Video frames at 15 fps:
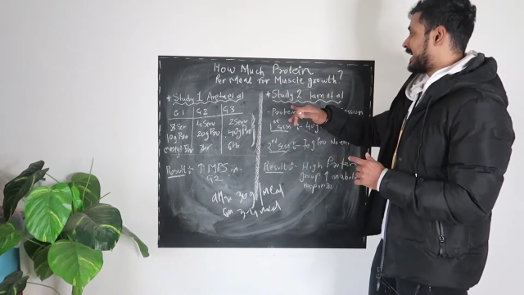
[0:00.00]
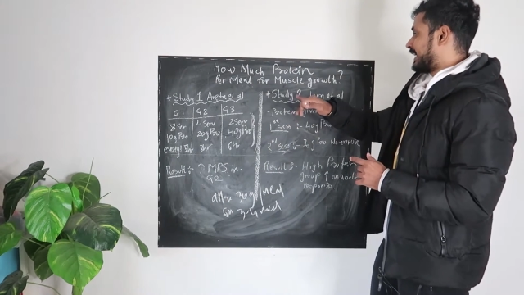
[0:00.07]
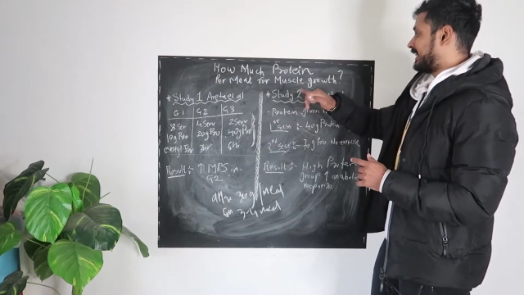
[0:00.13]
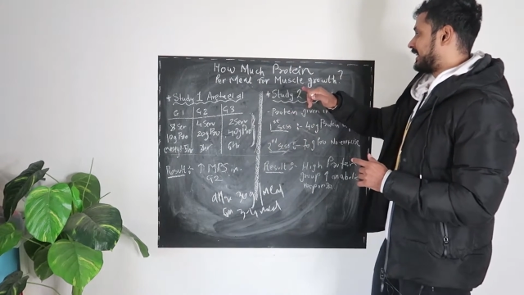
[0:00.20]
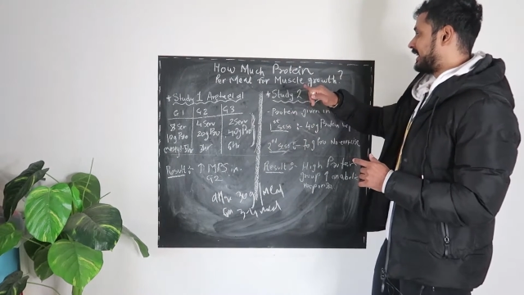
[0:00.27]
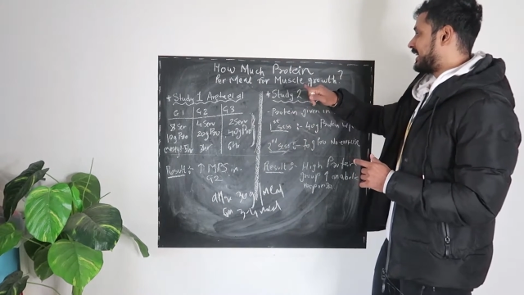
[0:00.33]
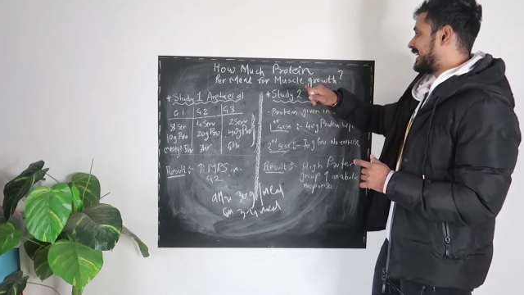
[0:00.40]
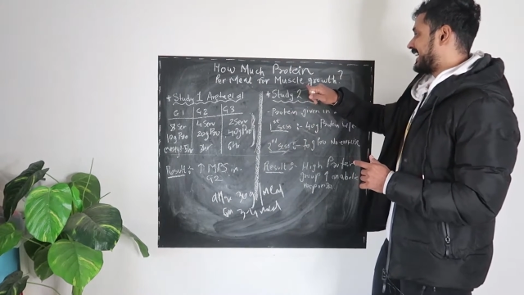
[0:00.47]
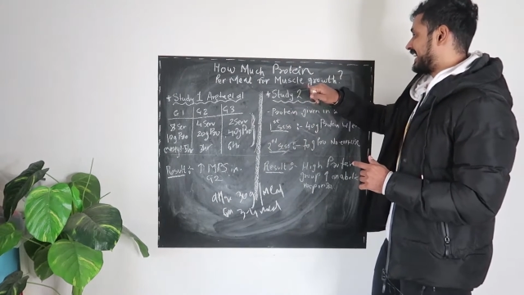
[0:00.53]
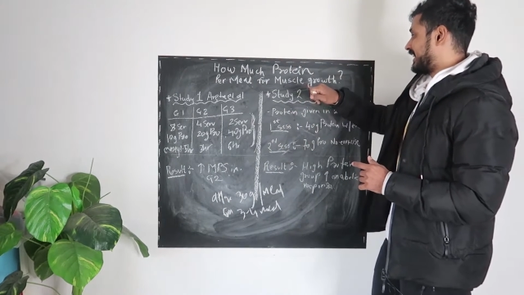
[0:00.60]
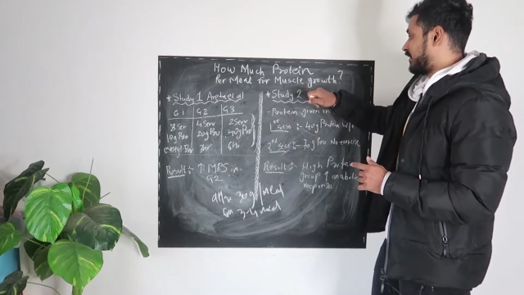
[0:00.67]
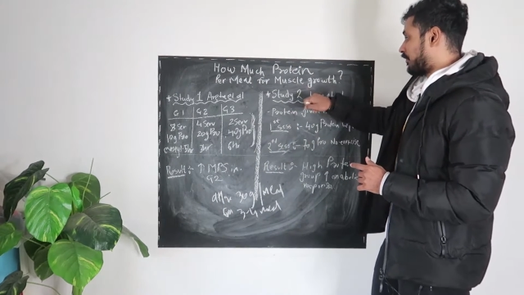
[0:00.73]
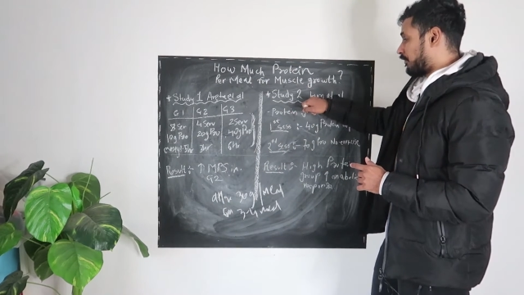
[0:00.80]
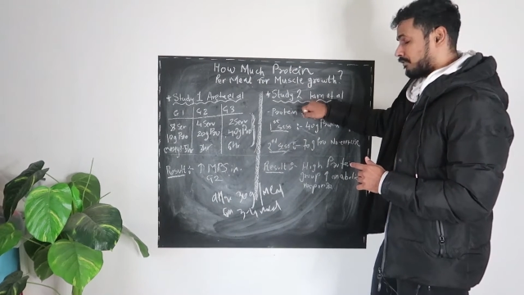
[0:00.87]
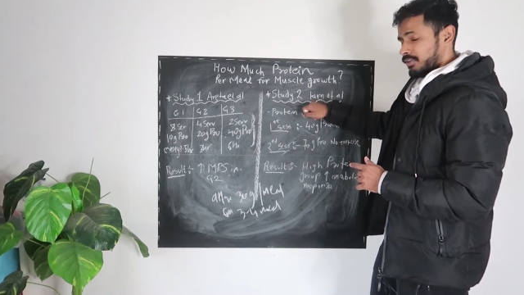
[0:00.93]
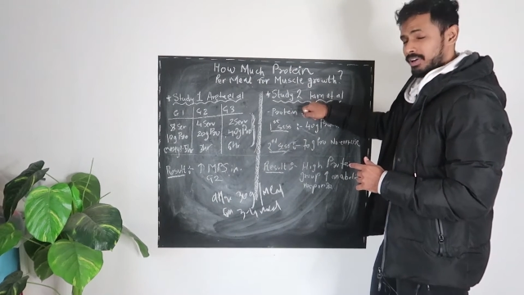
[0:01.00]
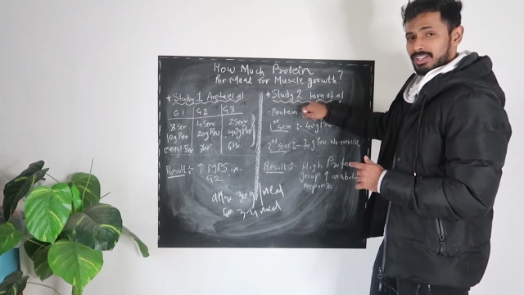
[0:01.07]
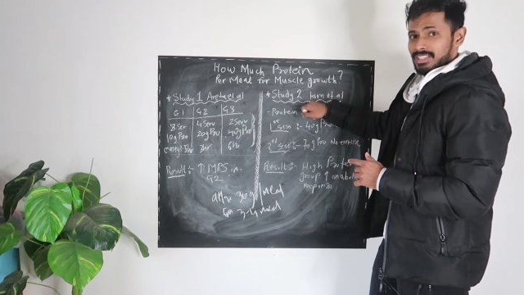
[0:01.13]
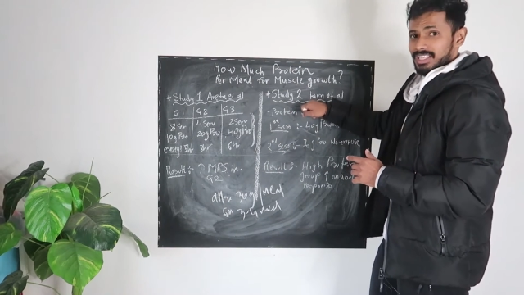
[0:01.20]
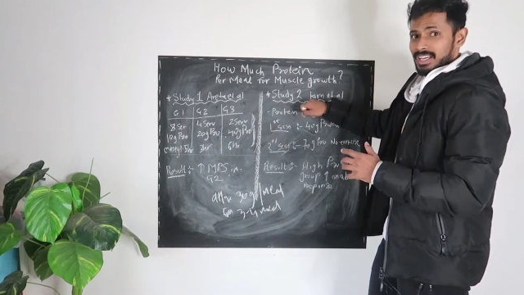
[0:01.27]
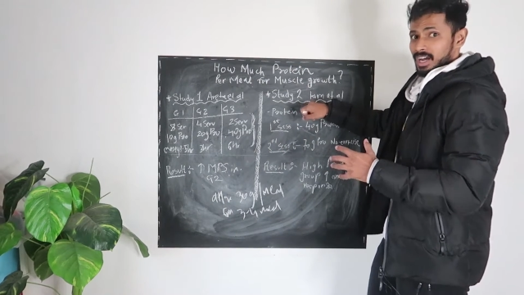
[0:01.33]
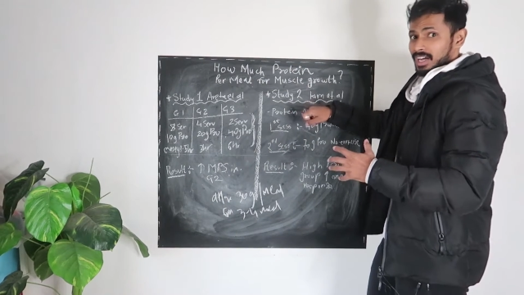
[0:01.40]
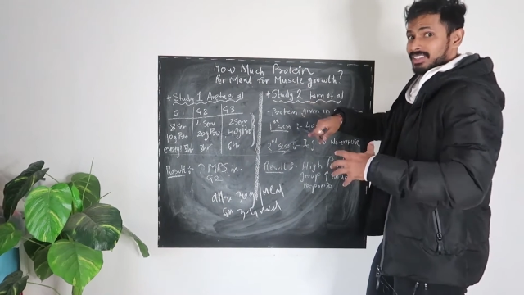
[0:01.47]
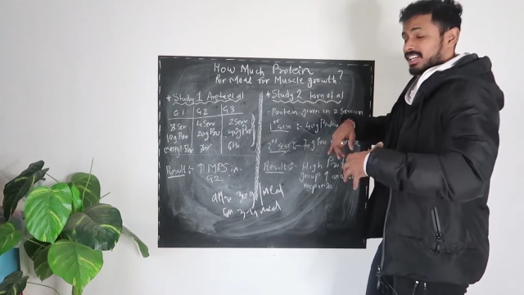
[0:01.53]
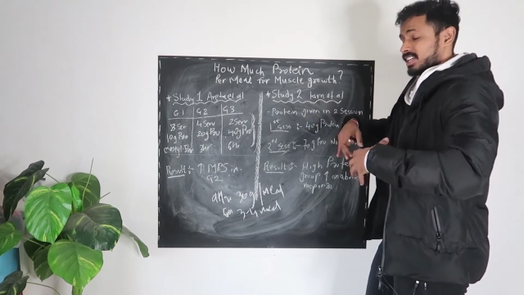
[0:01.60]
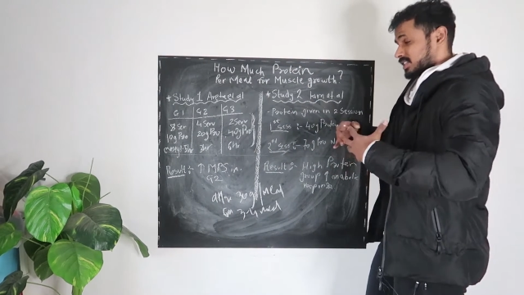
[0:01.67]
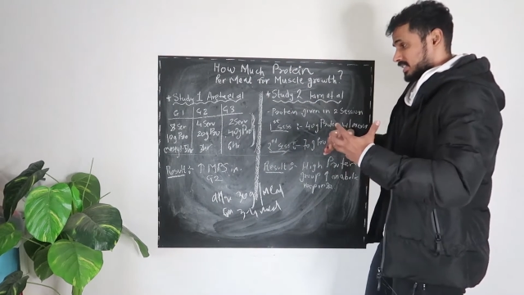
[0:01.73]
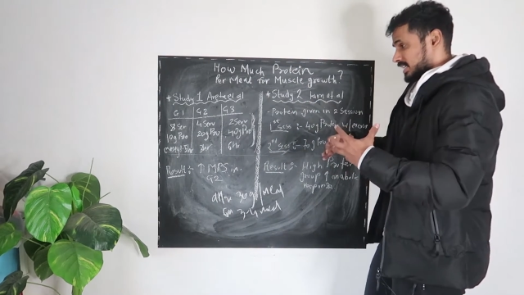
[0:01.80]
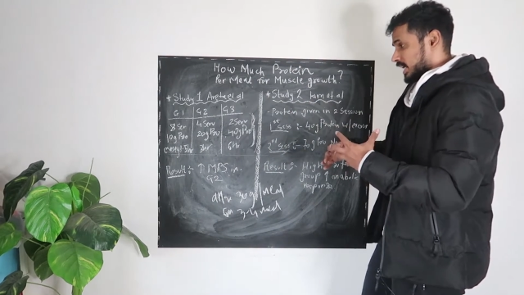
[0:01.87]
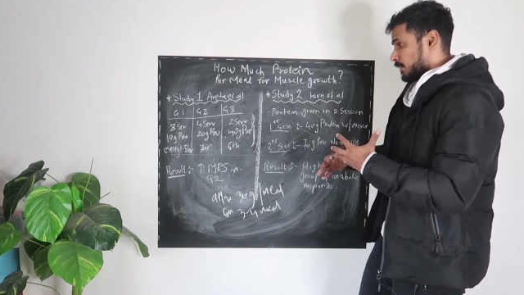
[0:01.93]
the other
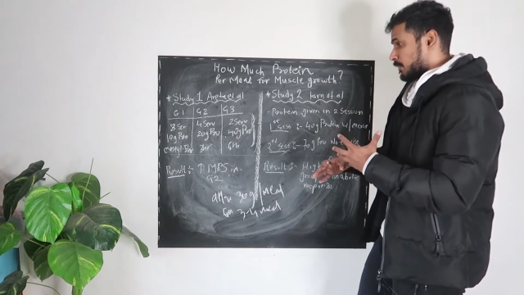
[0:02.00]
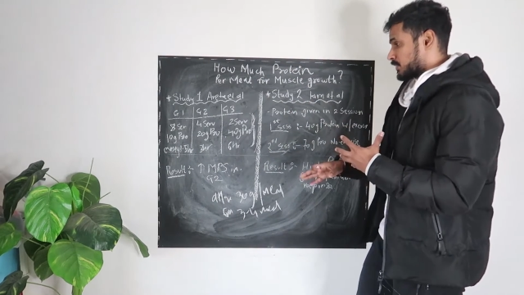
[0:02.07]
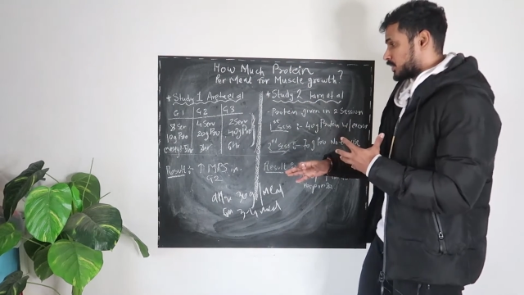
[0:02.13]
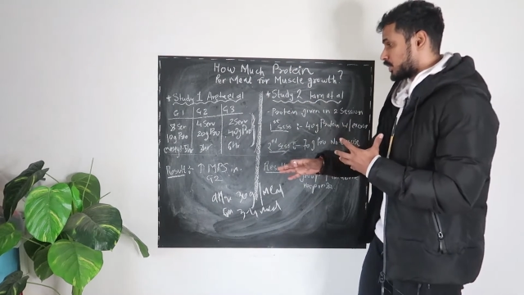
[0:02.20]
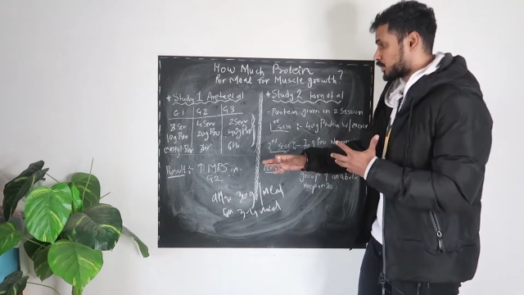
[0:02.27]
study, which is